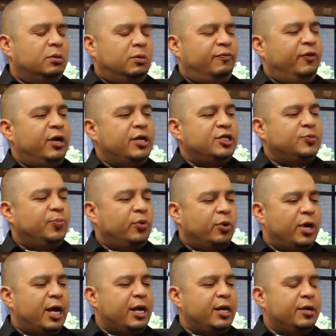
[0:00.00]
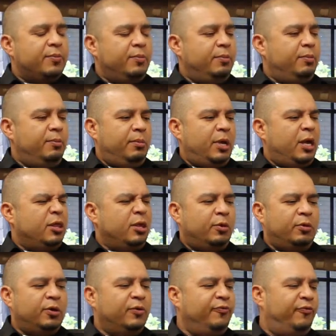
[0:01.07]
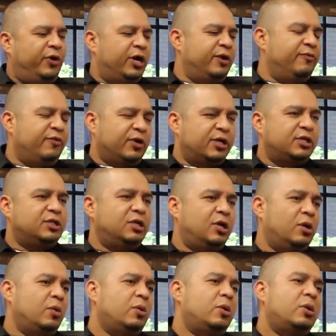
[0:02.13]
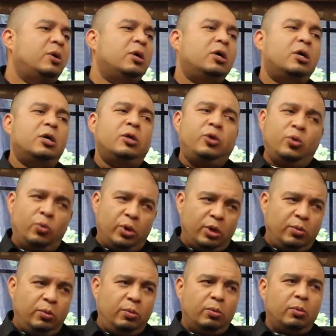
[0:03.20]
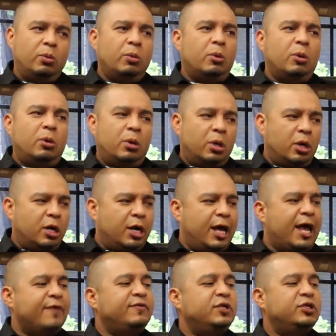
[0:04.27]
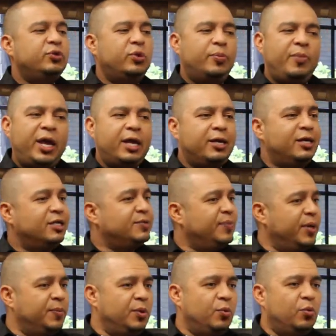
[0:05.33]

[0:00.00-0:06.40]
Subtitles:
very sporadic, and they'll grow very, very slow. You will have to do a maintenance maybe